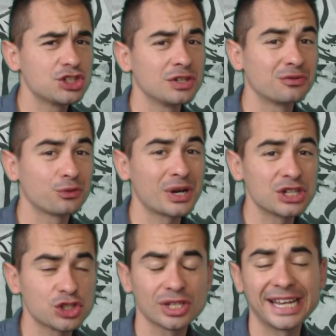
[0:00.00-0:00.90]
in
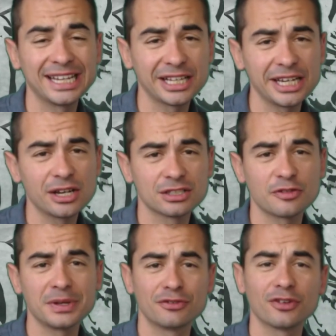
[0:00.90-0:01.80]
French lately because I've
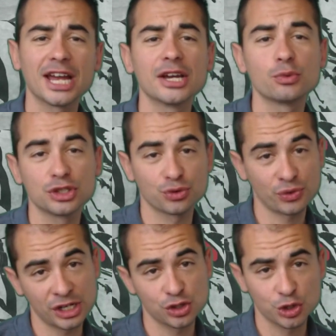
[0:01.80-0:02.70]
been flying with
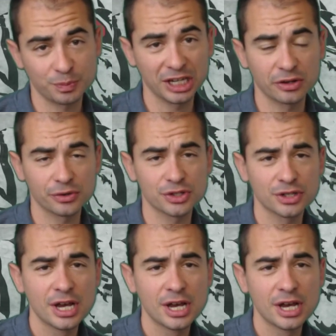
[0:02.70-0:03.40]
French speakers